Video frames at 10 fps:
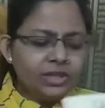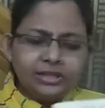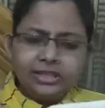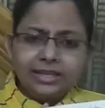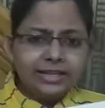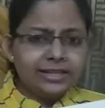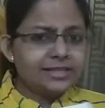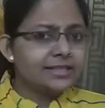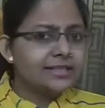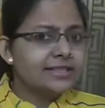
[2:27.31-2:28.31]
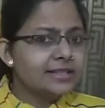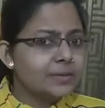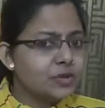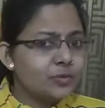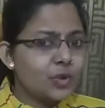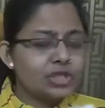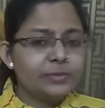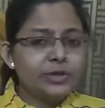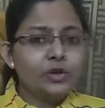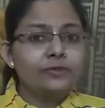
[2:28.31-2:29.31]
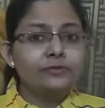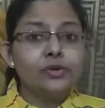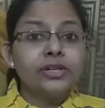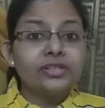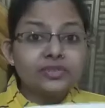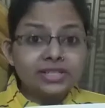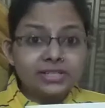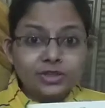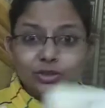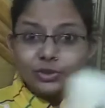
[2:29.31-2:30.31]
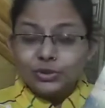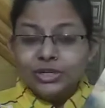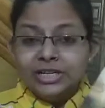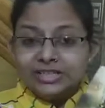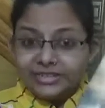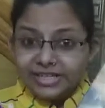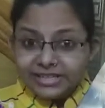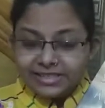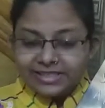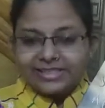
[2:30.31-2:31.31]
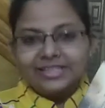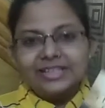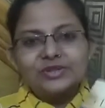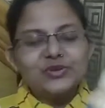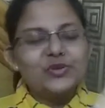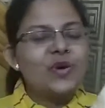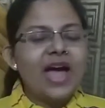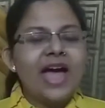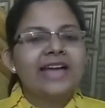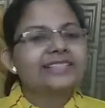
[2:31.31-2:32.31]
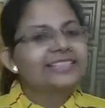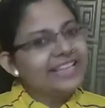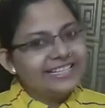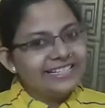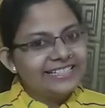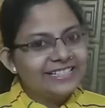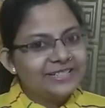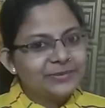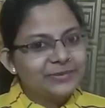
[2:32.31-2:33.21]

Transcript: The link is in the description box below. If you are interested to read this, then go and get it.